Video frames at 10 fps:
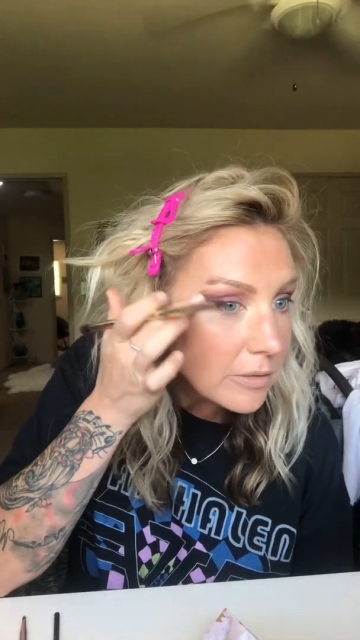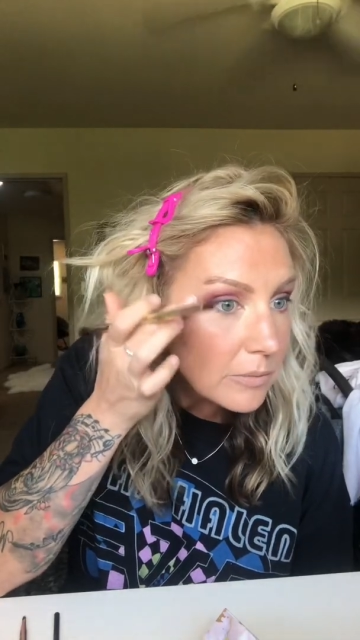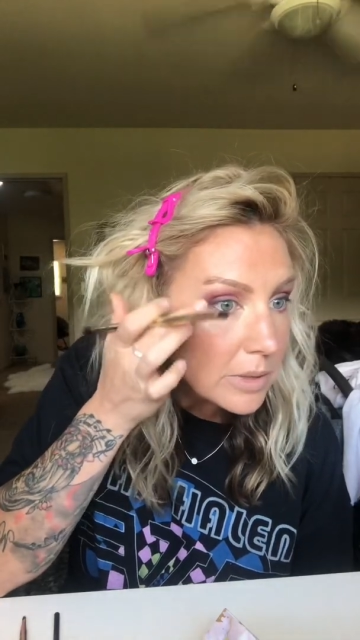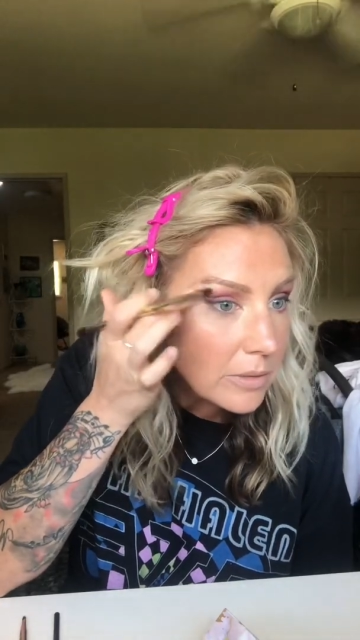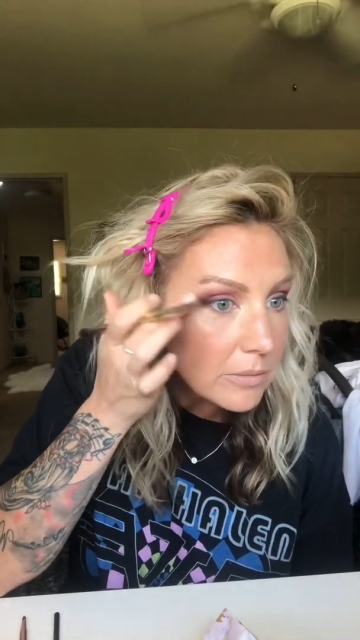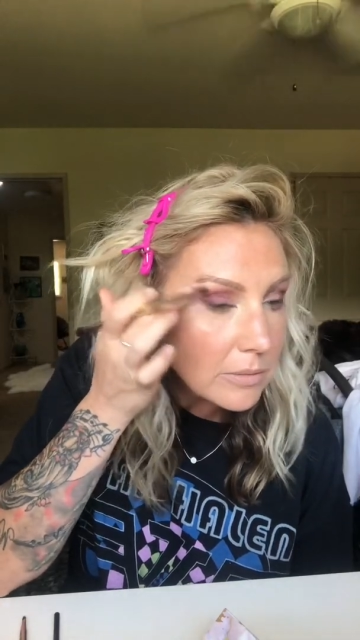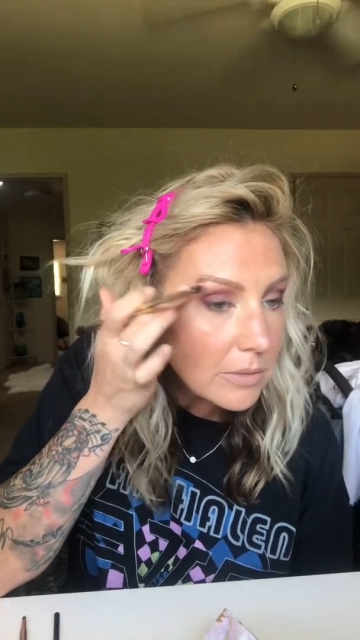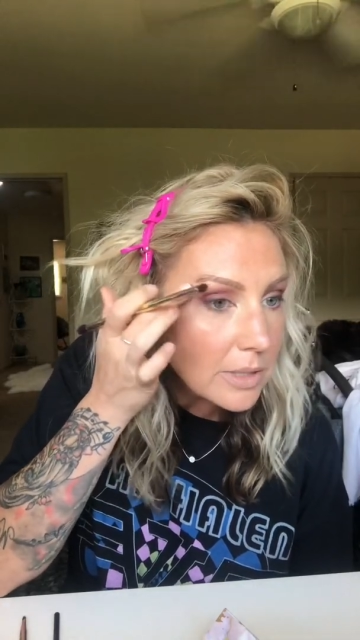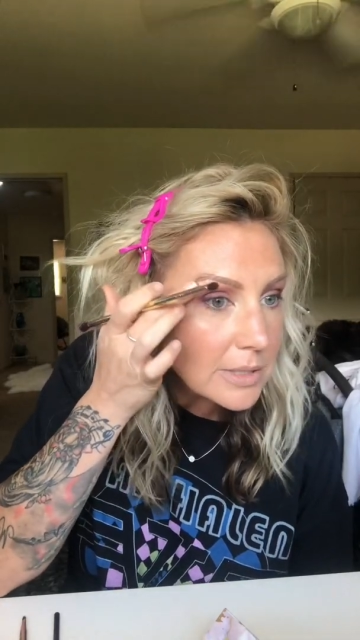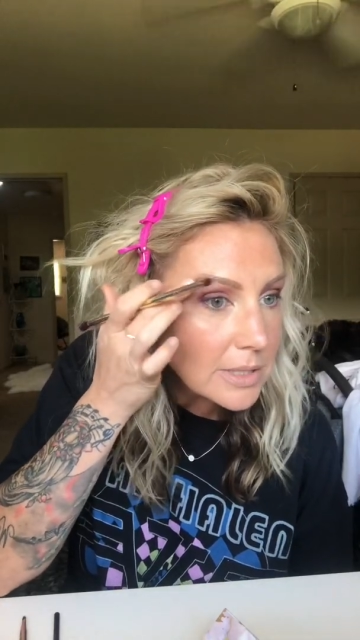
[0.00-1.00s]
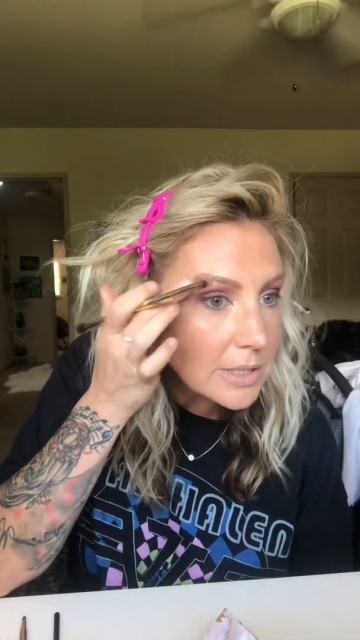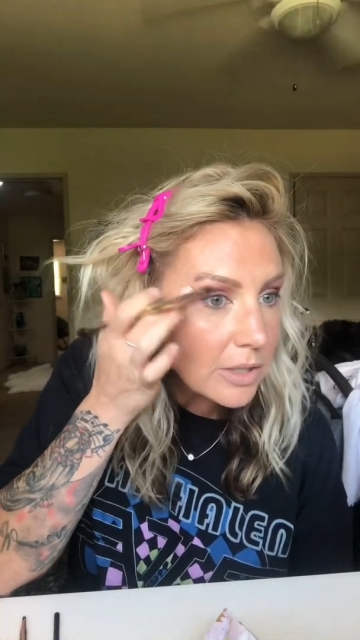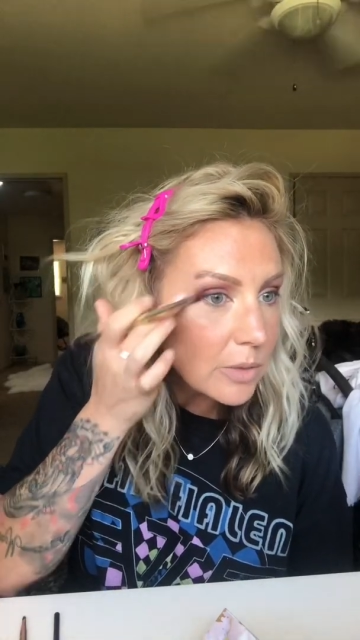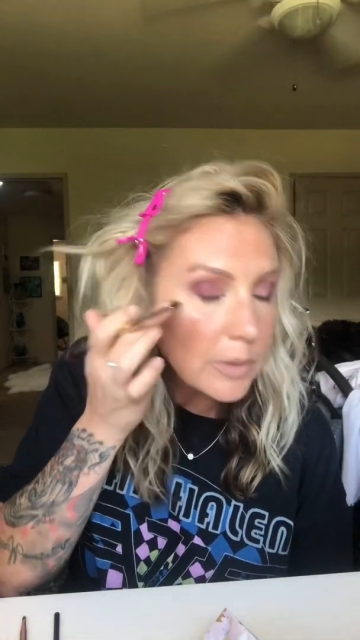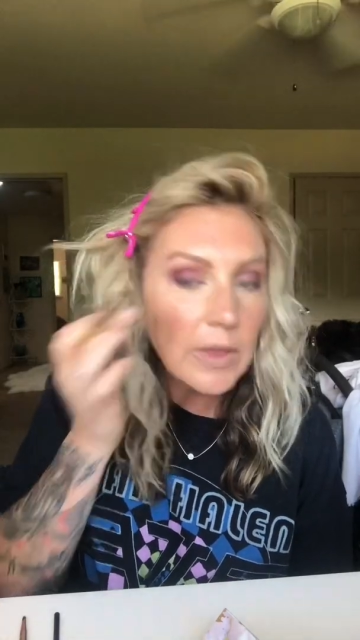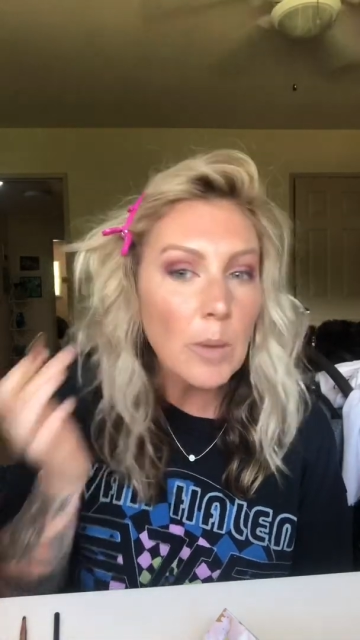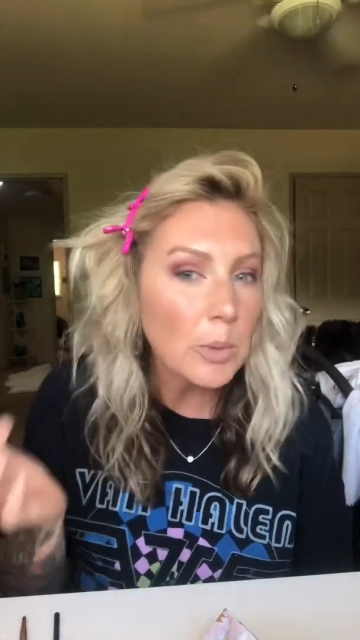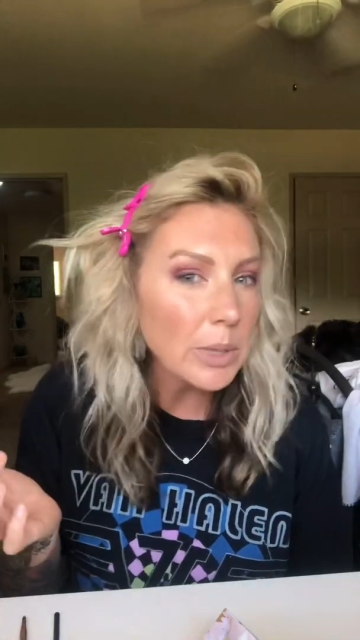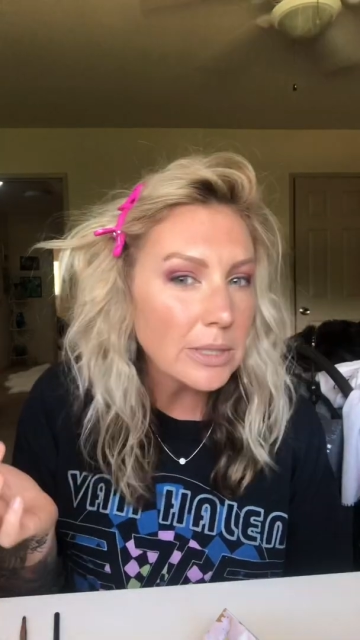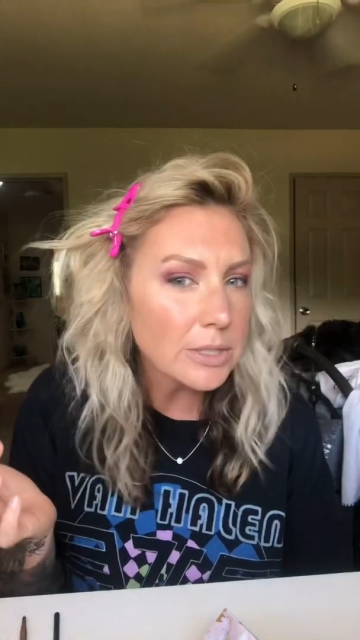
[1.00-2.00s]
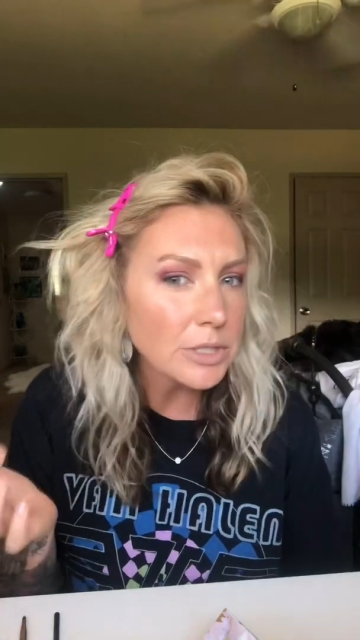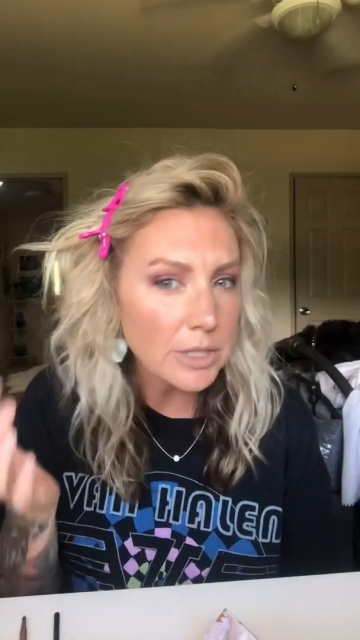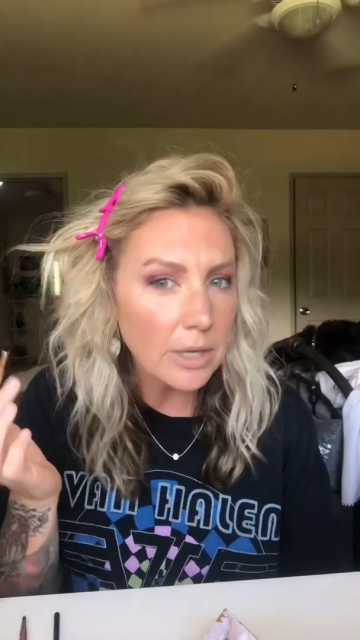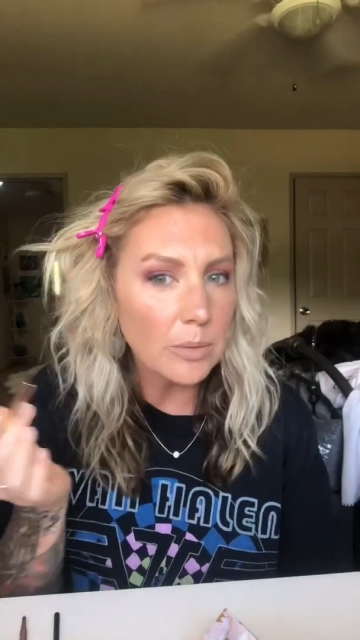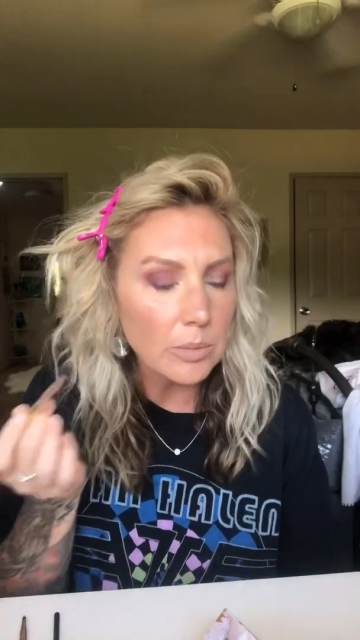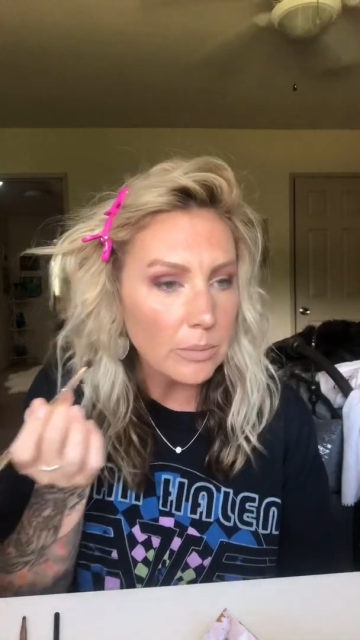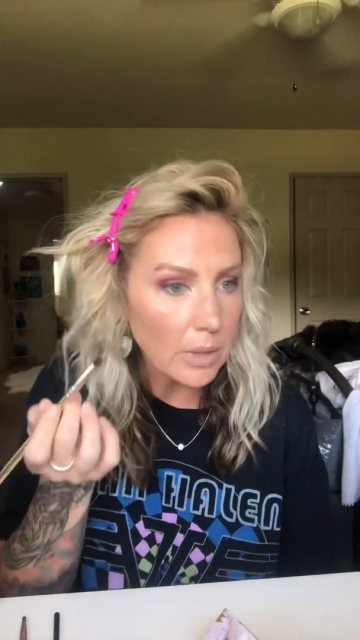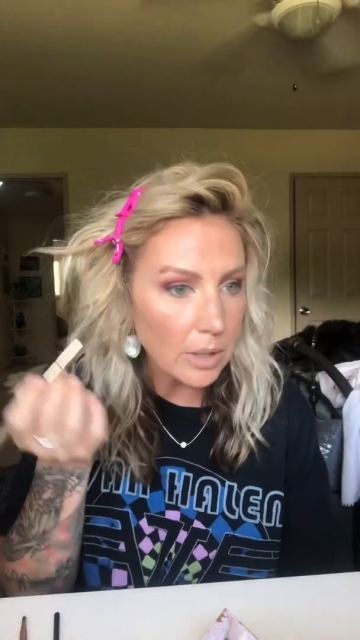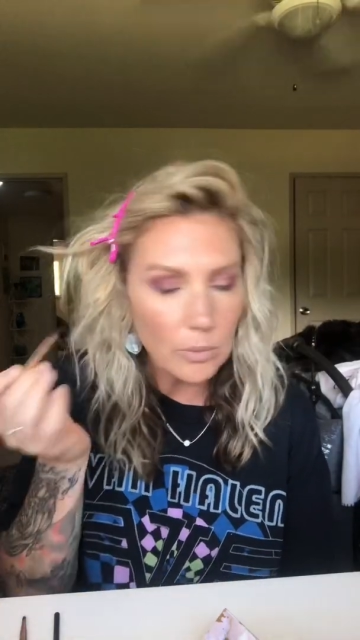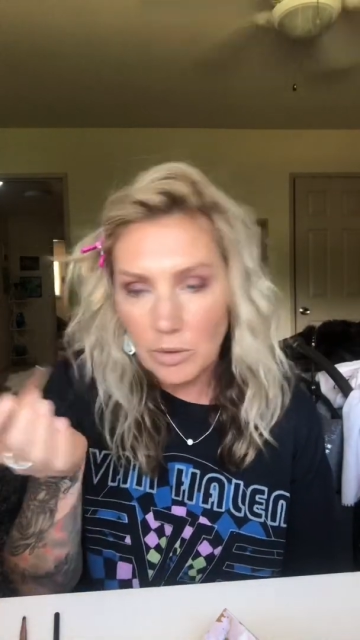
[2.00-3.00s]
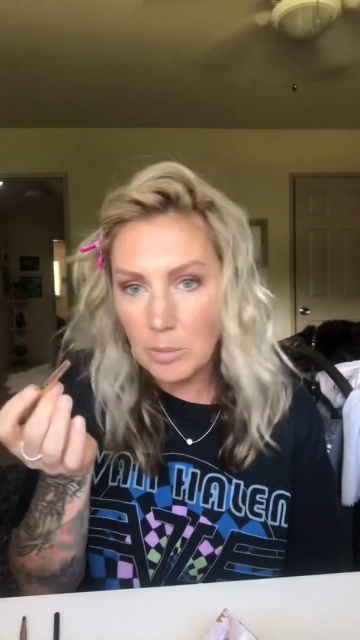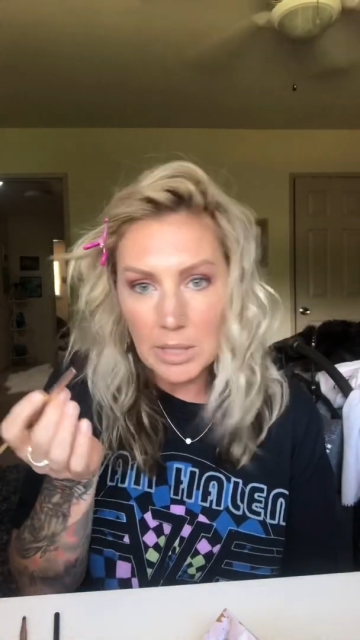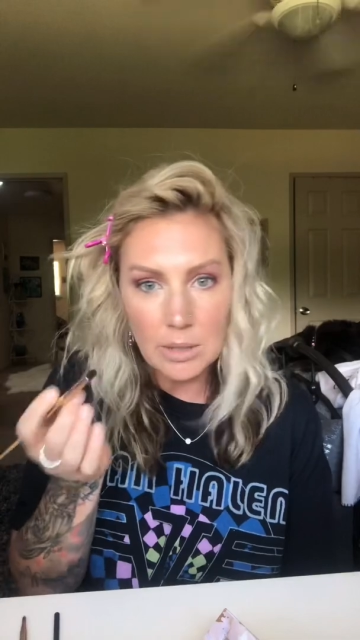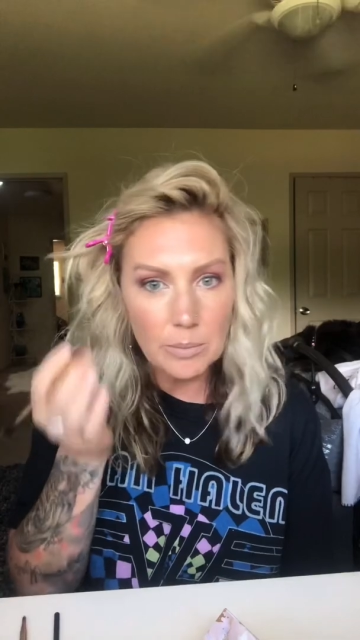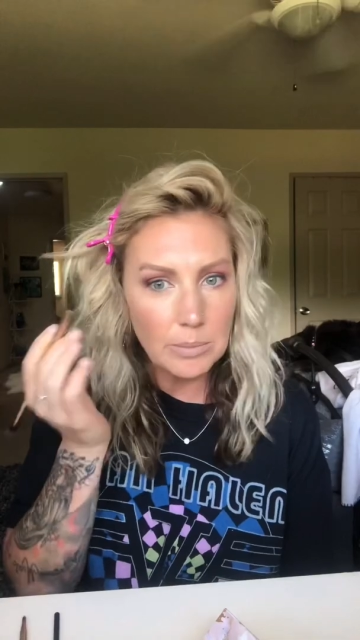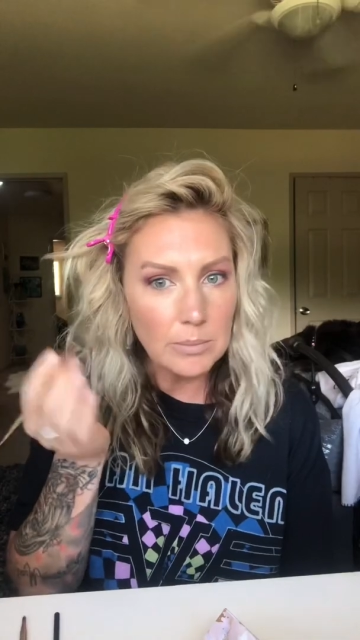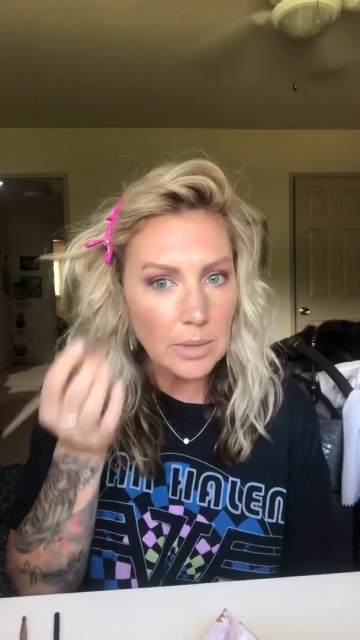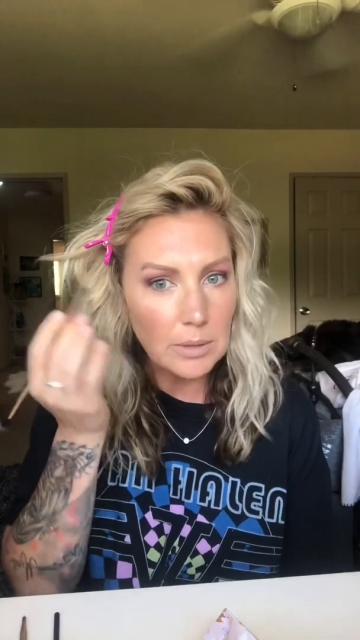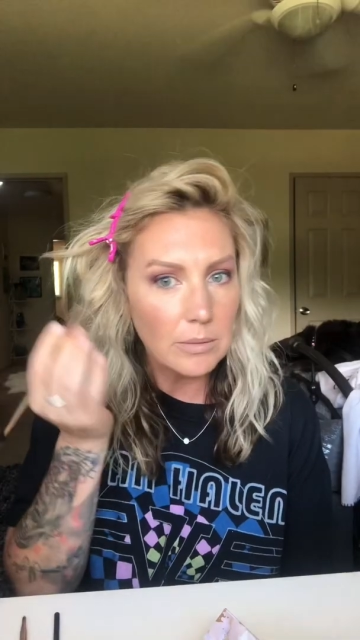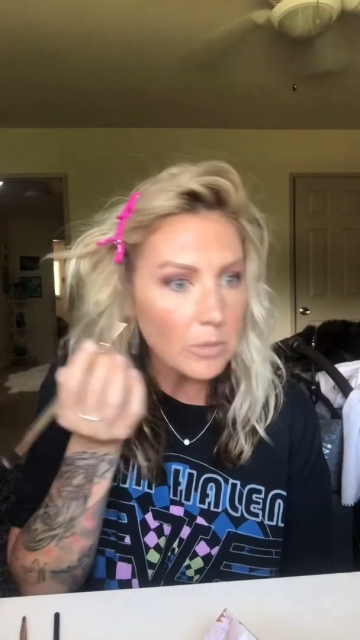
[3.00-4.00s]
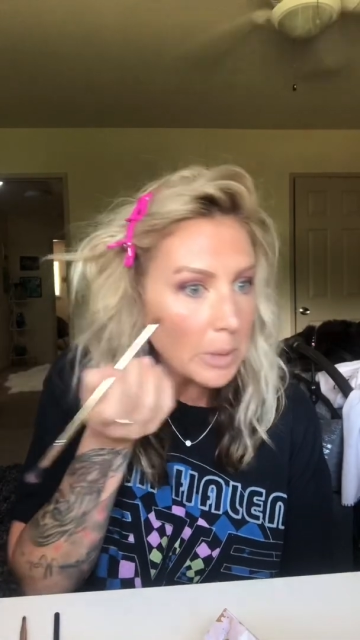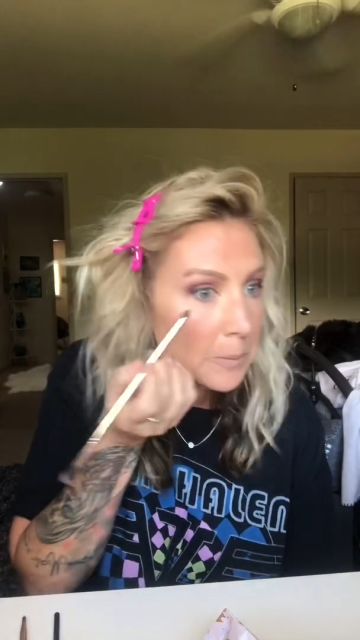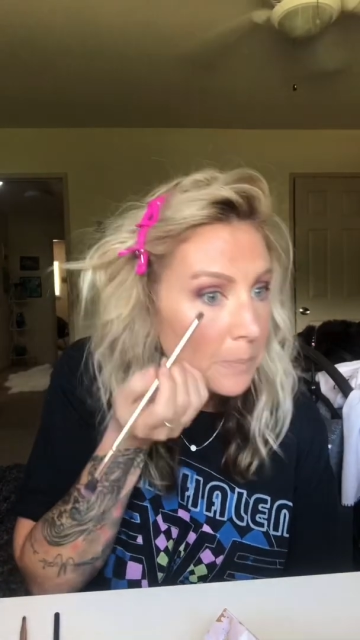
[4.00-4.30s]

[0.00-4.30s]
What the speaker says: We don't necessarily want that, but we can touch that up with makeup in a little bit.